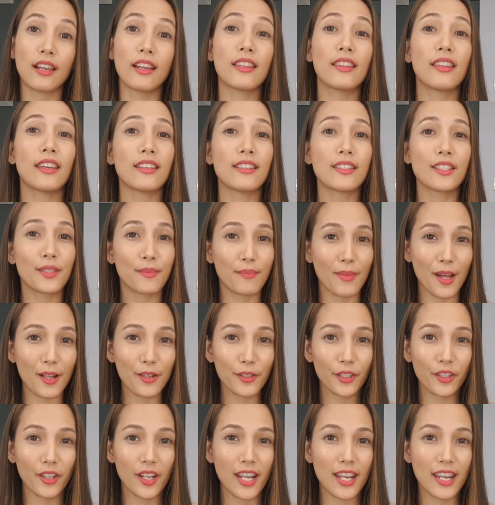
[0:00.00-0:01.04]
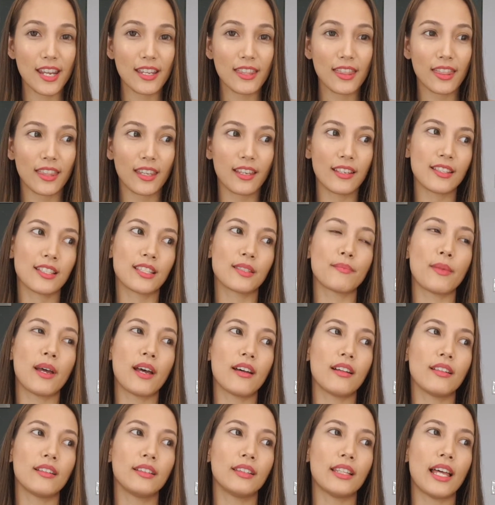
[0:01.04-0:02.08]
They smell great. They
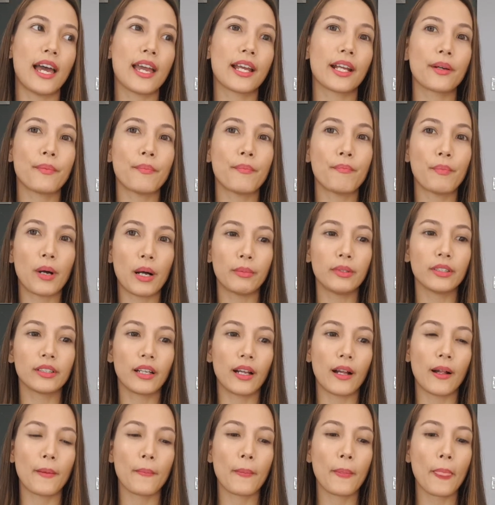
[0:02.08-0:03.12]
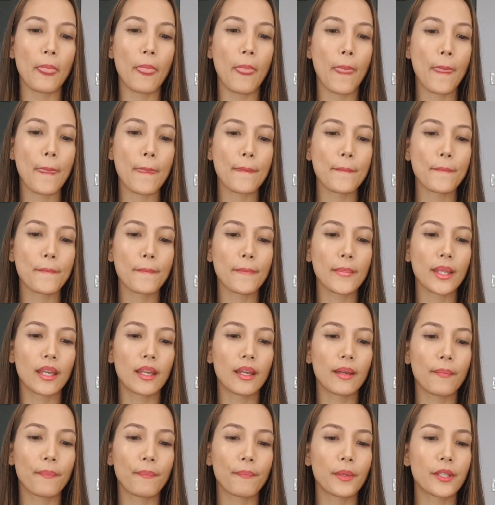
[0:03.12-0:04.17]
smell like bubblegum,
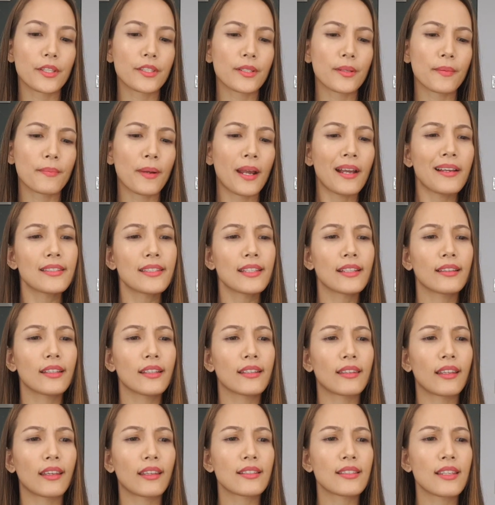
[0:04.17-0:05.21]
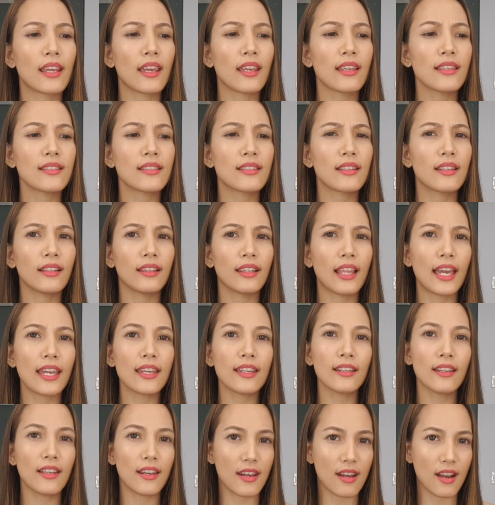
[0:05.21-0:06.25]
but surprisingly they taste
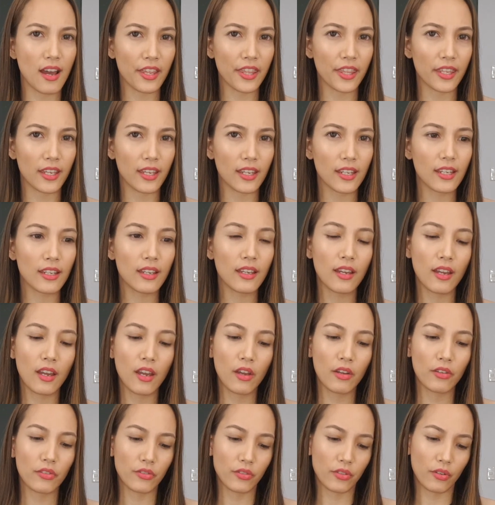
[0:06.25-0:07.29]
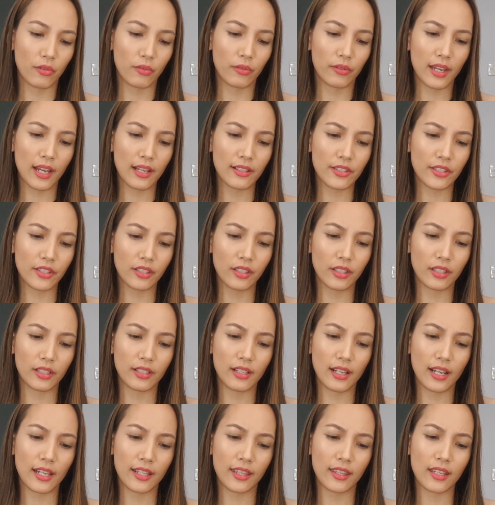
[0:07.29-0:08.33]
like nothing. So that's good.
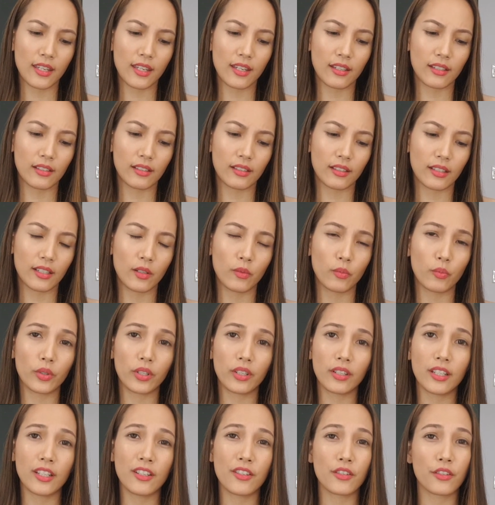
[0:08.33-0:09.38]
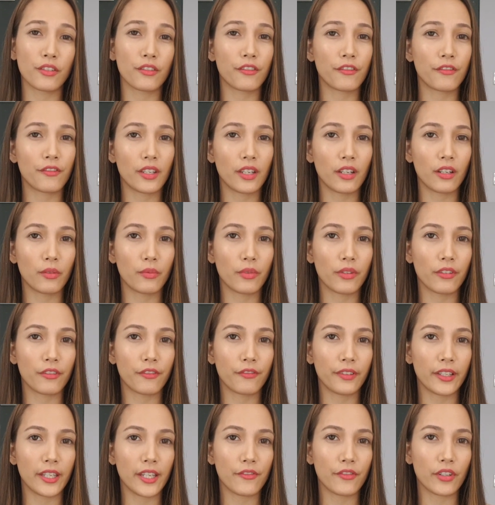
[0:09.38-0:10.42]
I think it wouldn't interfere with
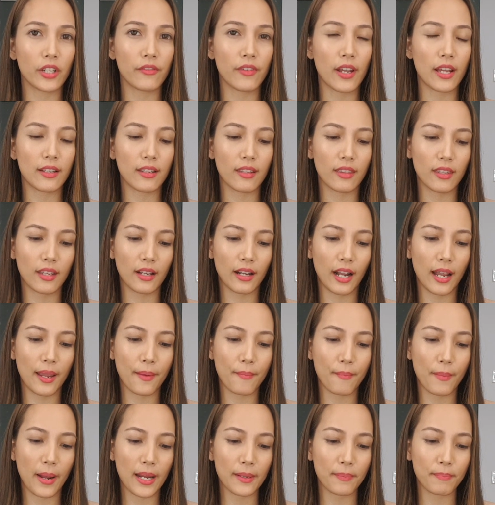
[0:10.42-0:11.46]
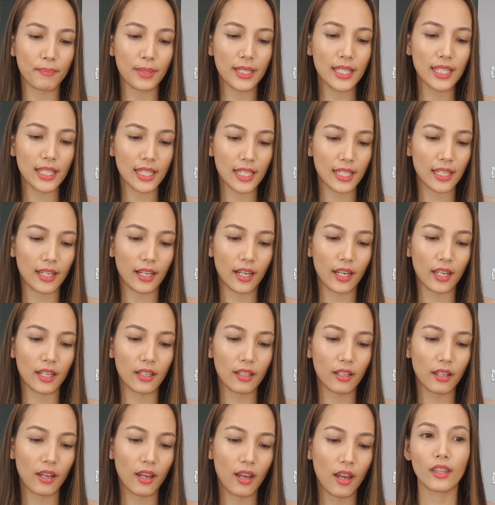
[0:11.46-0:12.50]
the flavor of anything I might be
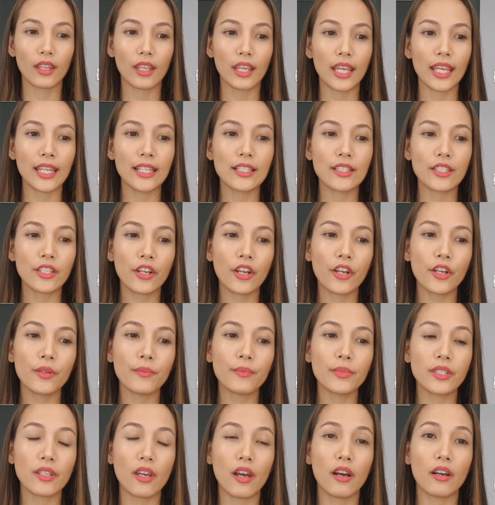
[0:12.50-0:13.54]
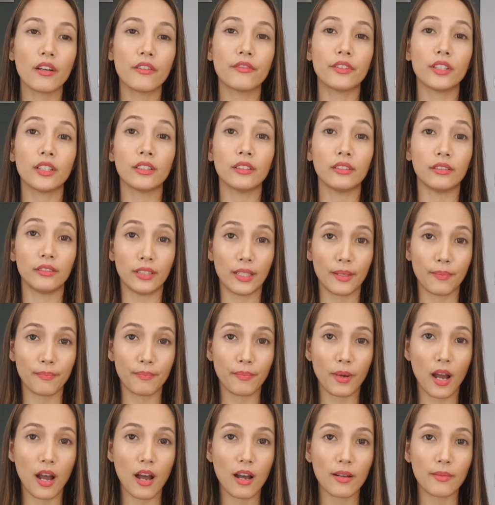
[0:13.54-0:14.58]
eating. In terms of a lip
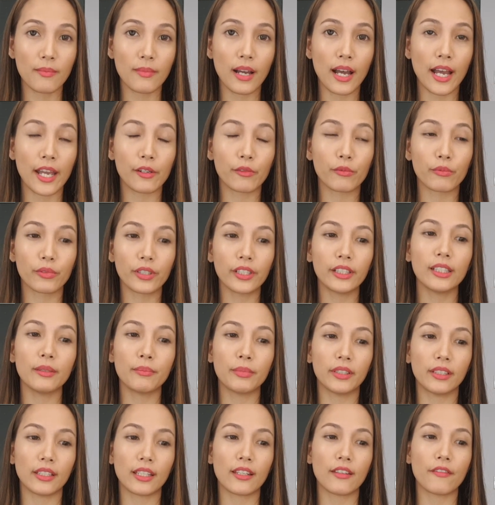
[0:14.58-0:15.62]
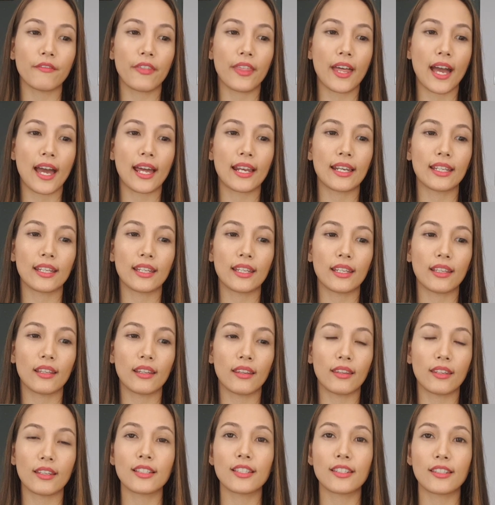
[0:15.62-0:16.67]
balm, I really believe that
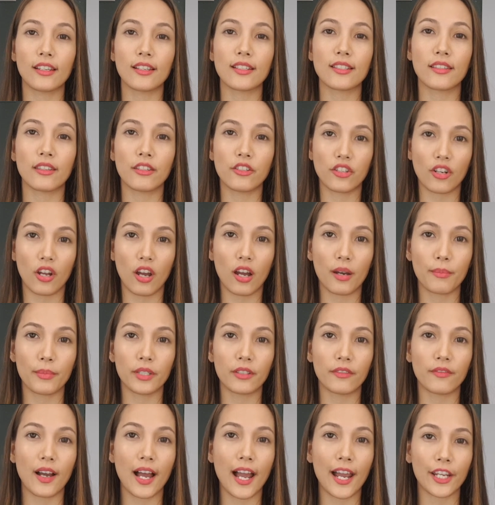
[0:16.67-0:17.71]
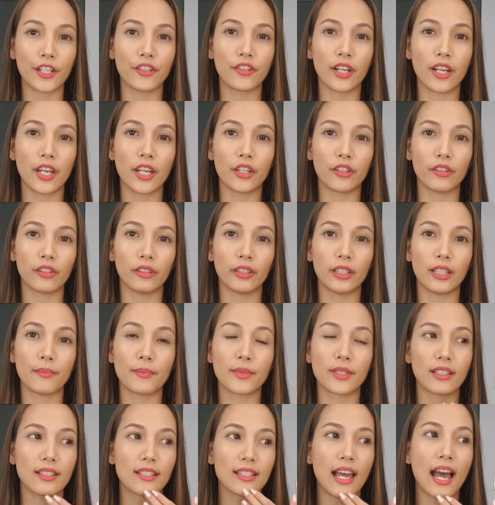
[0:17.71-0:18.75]
this does the job of hydrating your
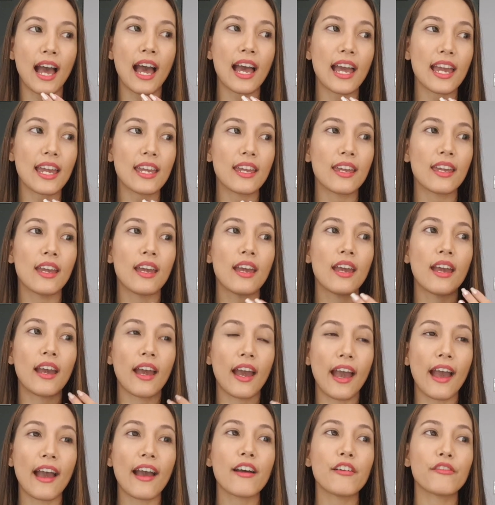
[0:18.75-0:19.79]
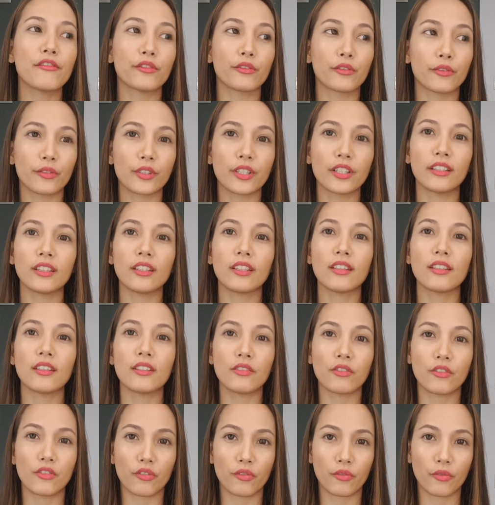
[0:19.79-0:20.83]
lips because I have
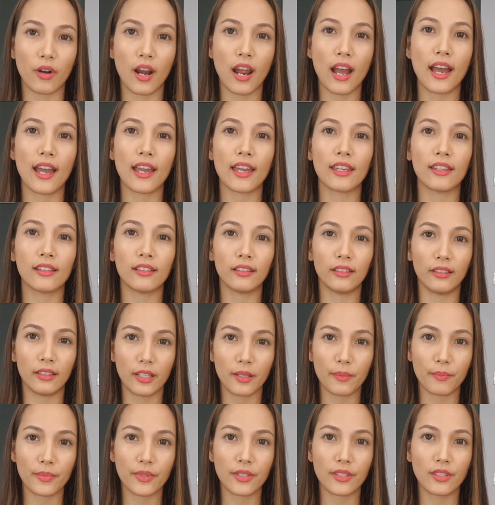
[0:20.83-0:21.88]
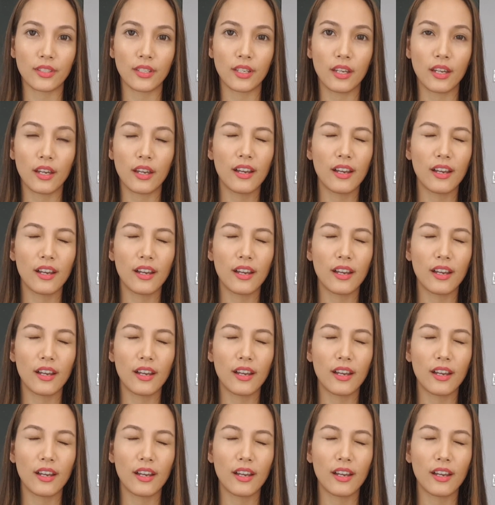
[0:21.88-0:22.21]
really dry lips.